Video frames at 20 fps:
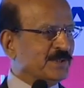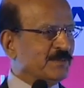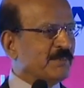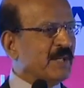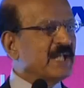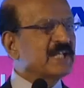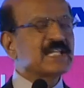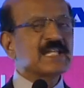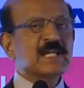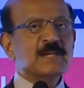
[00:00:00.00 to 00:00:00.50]

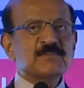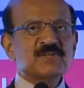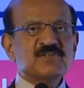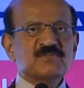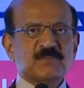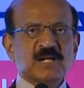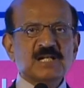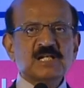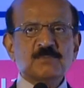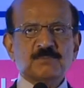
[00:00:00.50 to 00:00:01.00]
Paytm is
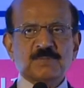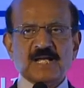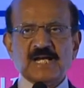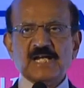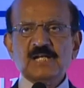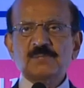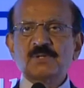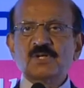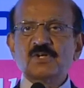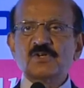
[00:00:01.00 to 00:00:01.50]

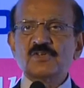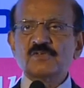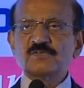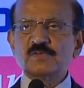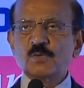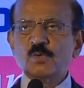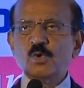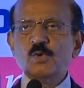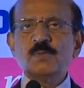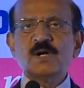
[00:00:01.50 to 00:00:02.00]
multiplied because of
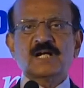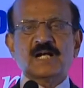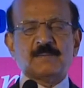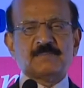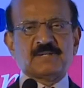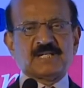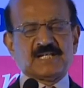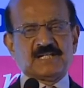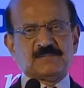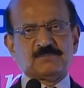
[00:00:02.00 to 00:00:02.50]
the Uber
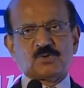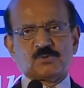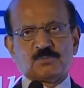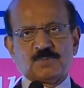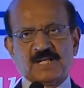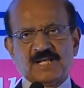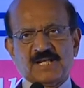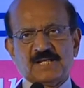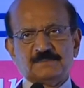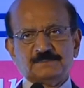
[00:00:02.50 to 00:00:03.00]
coming into
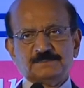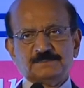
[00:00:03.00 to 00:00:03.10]
play.